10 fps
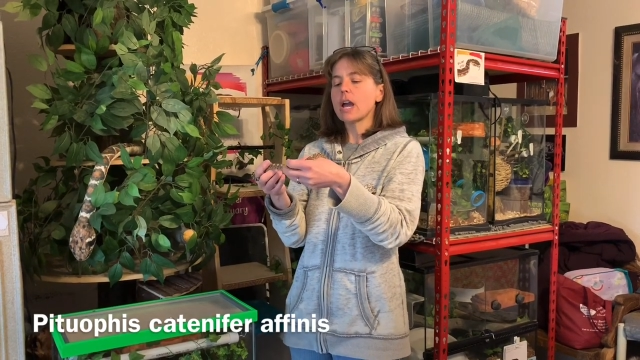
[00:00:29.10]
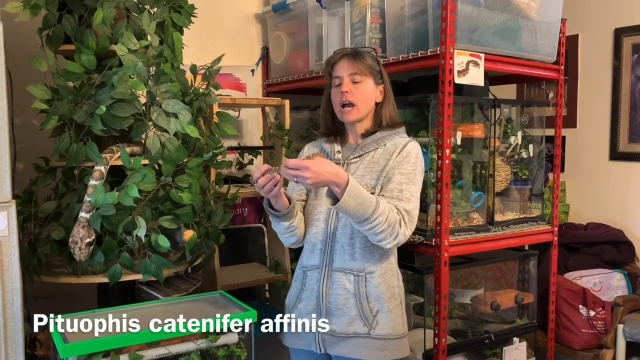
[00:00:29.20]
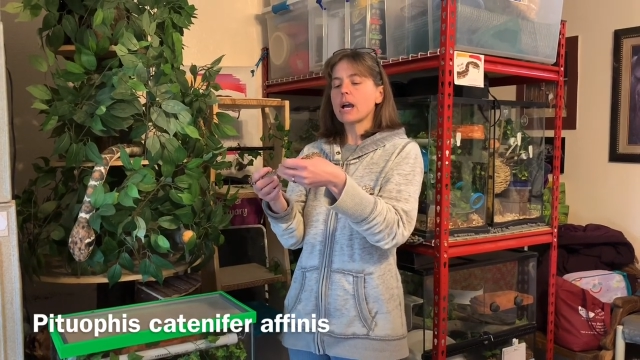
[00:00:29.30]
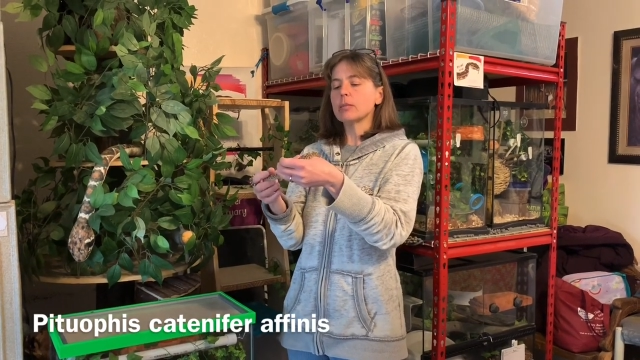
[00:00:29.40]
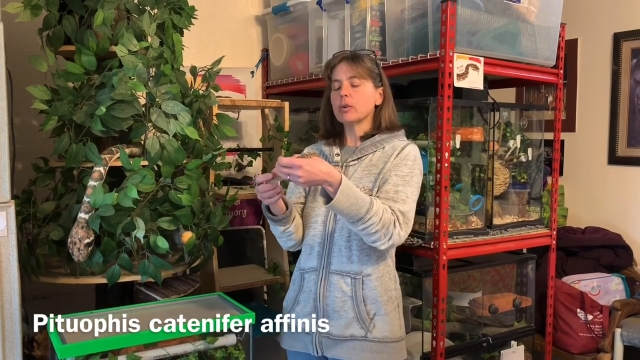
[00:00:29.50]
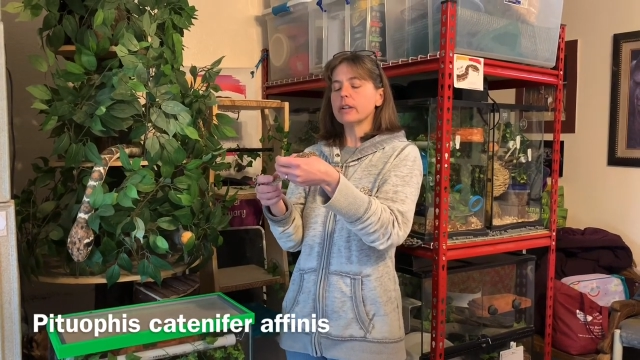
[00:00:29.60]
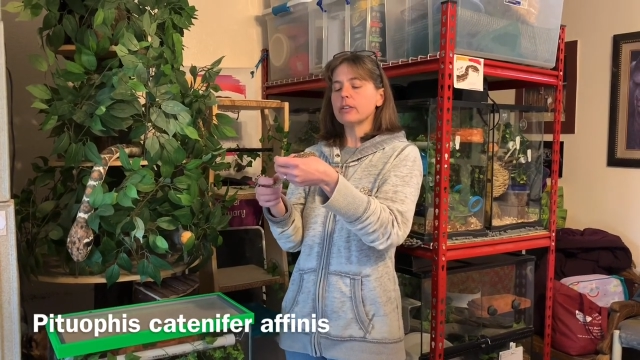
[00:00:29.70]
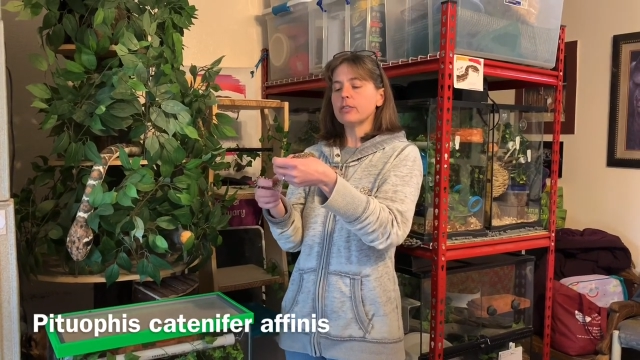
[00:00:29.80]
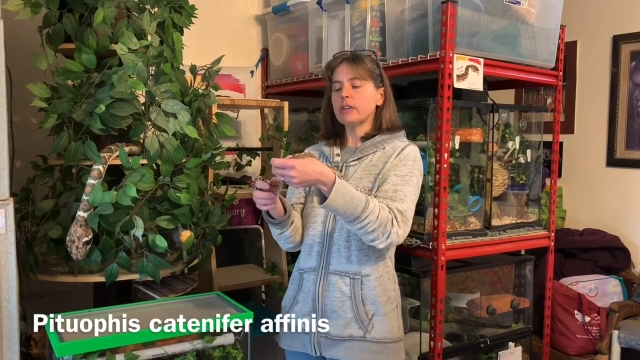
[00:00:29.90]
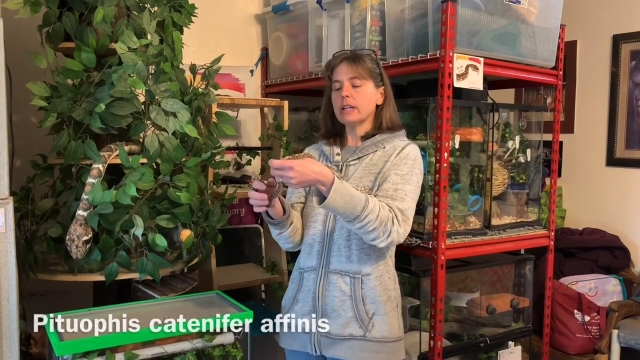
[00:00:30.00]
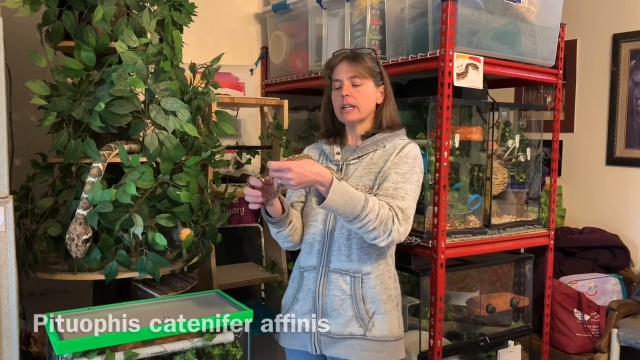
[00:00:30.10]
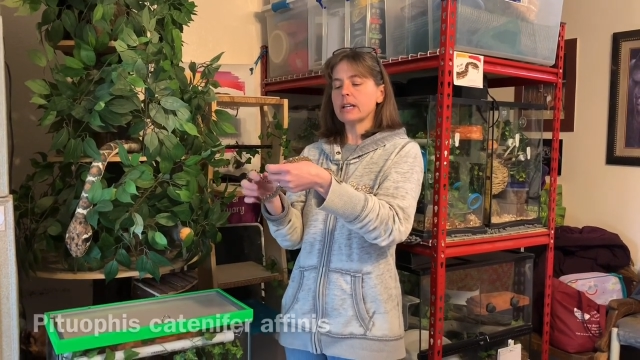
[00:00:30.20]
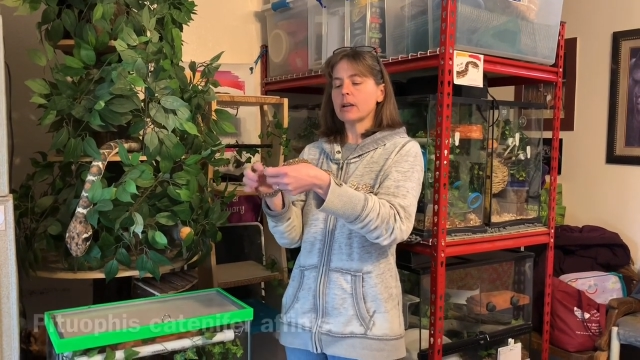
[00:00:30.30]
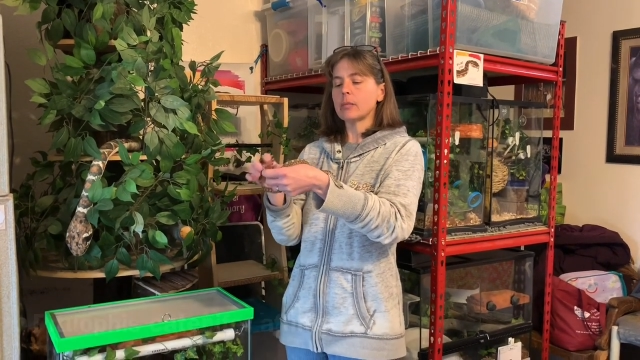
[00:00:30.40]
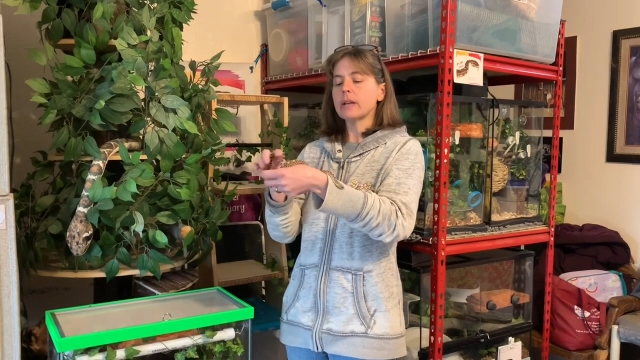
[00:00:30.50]
I'm going to feed
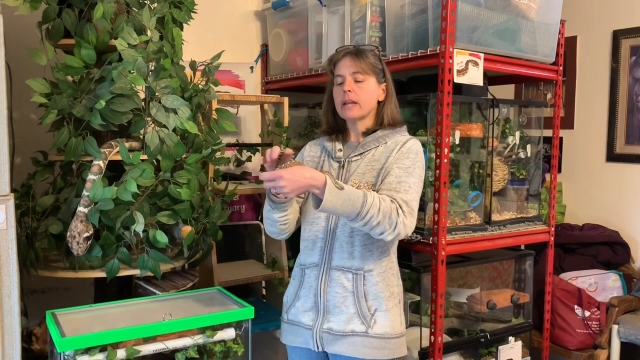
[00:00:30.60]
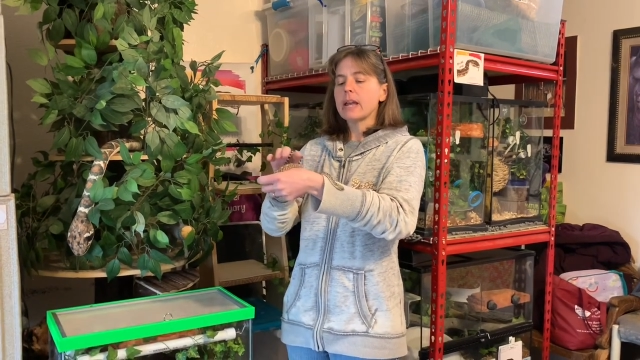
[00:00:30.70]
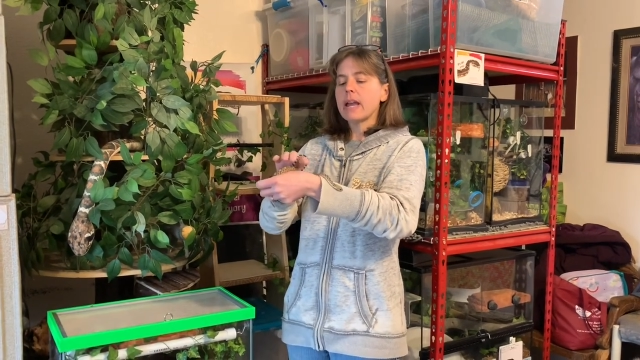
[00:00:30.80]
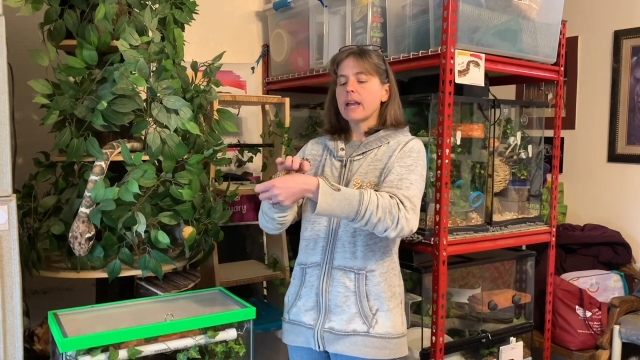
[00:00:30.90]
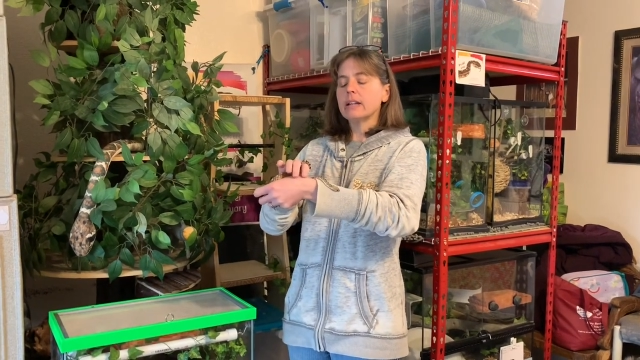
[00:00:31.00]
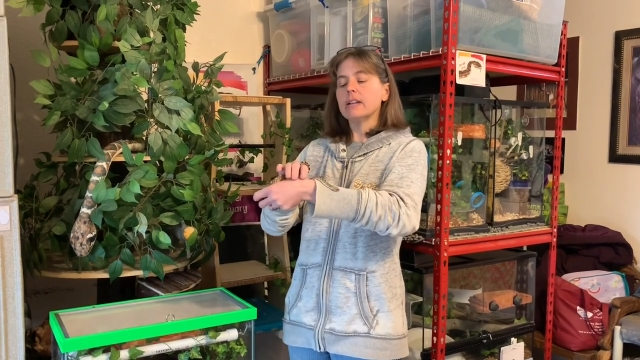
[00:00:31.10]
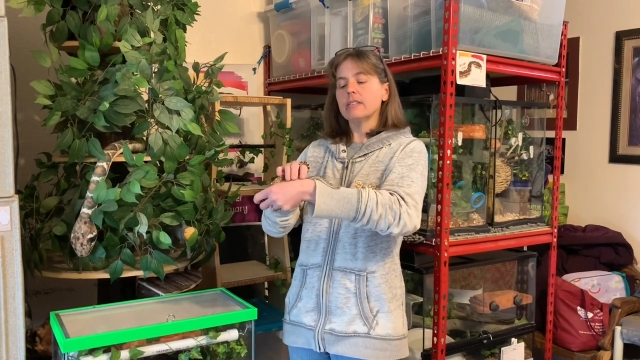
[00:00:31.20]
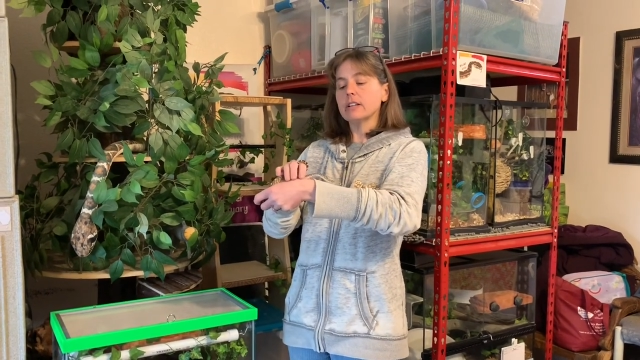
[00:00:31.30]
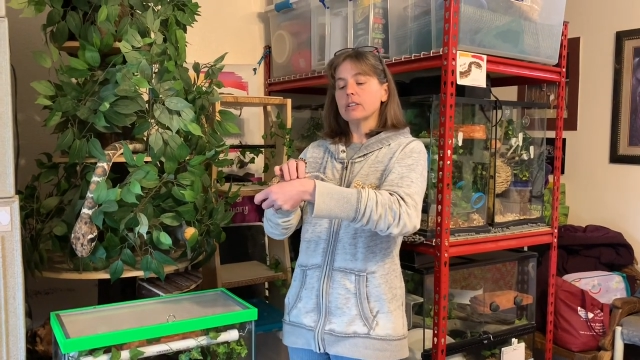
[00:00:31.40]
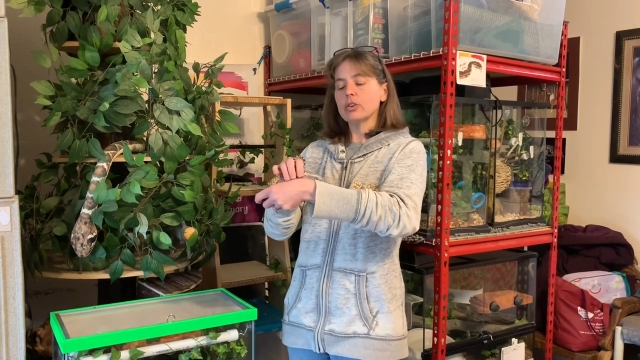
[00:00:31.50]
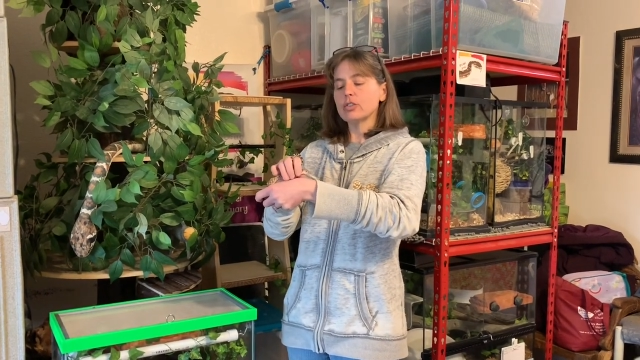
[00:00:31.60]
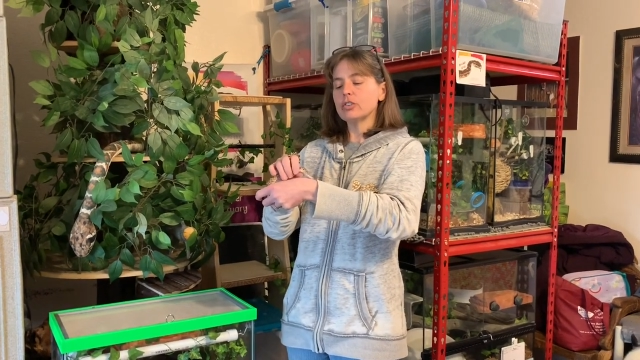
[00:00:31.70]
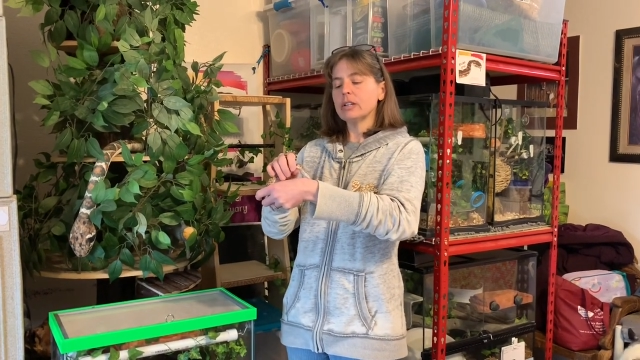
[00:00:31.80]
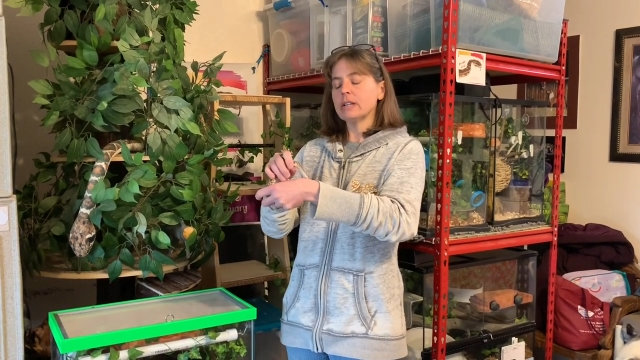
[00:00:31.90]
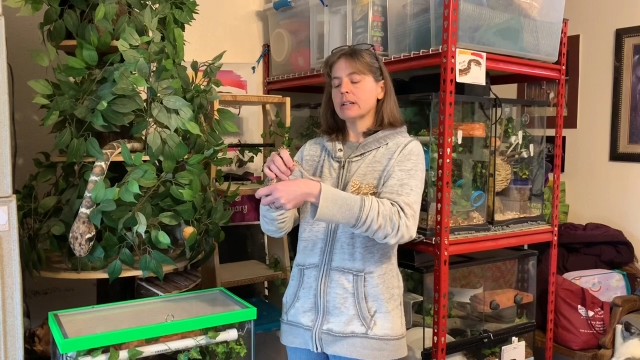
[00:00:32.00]
him, and his enclosure
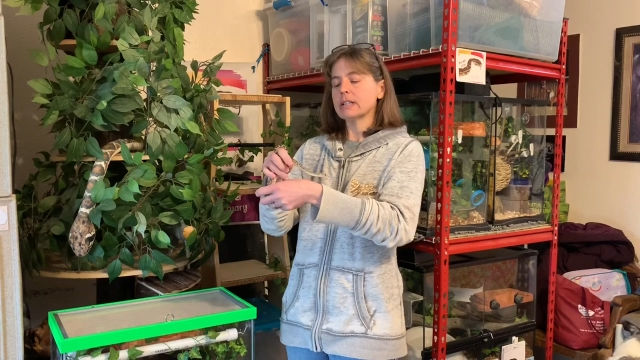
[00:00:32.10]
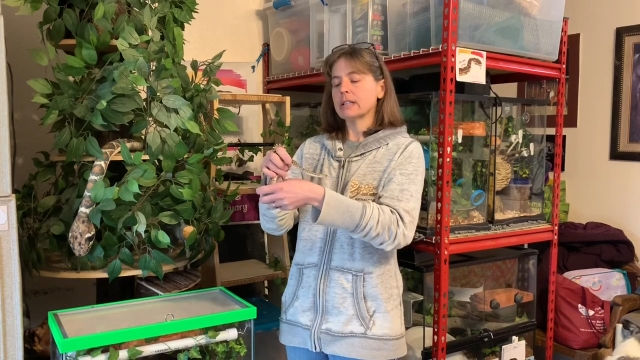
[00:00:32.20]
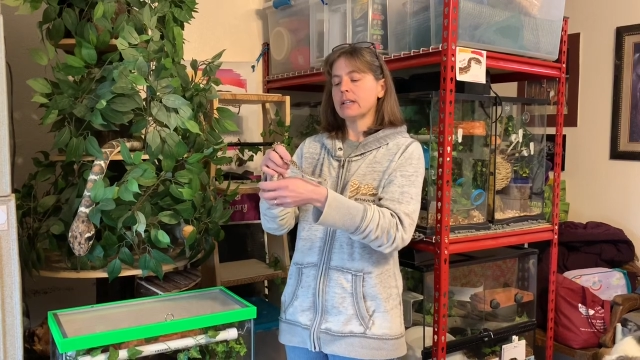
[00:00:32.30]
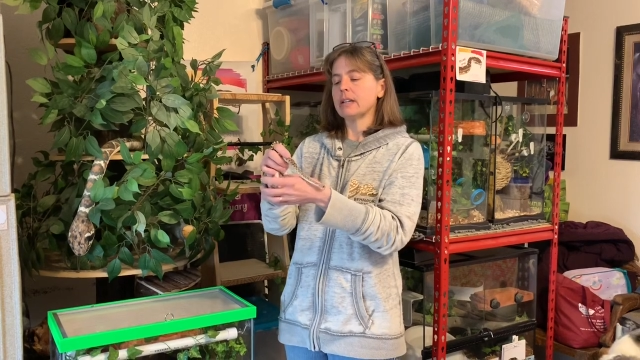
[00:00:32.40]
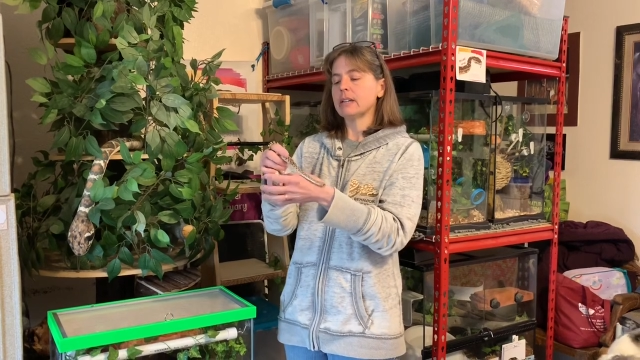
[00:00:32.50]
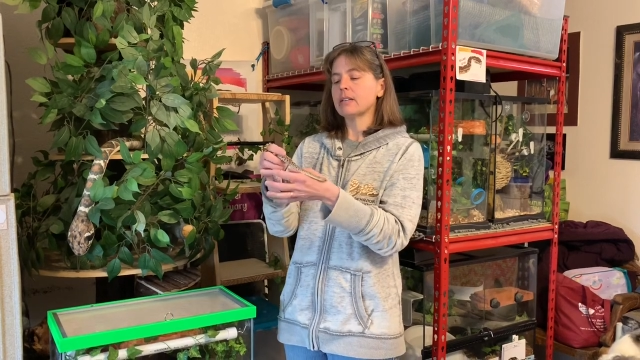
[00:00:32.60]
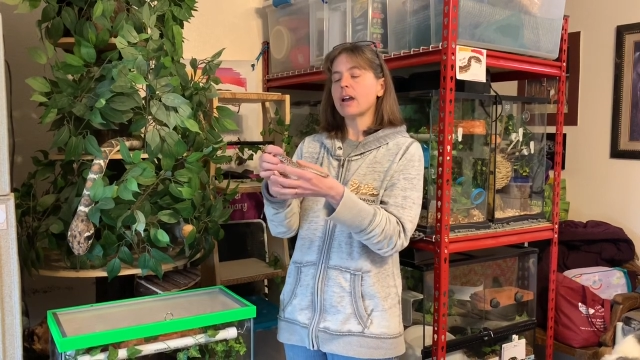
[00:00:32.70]
needed cleaned.